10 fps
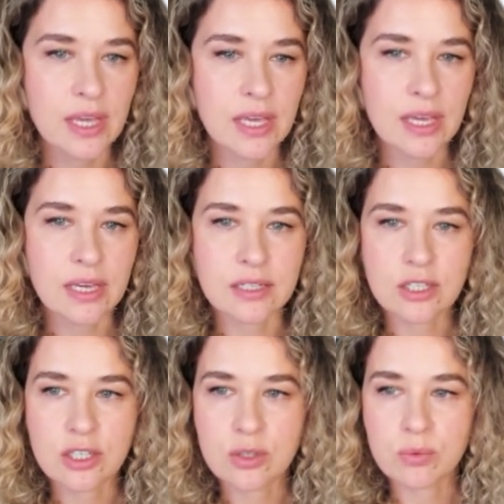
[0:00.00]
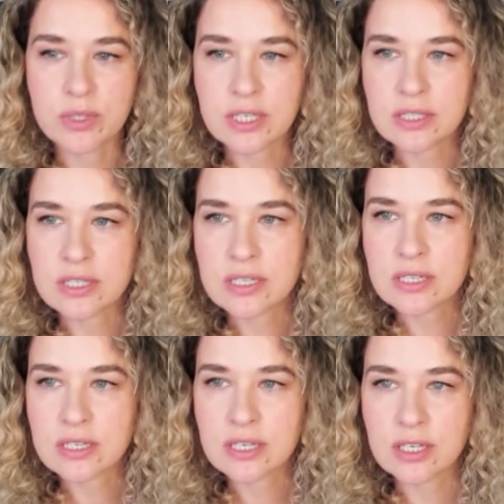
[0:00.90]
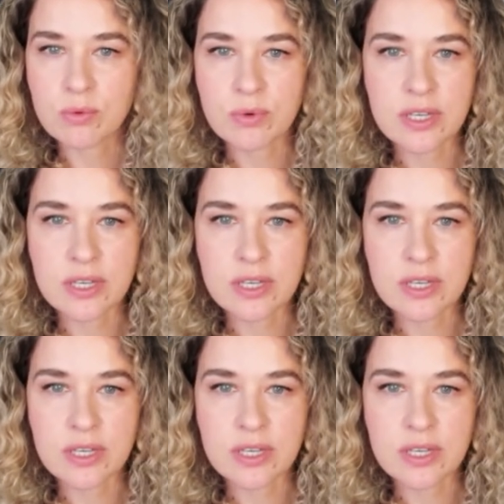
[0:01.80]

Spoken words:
and here we can see where the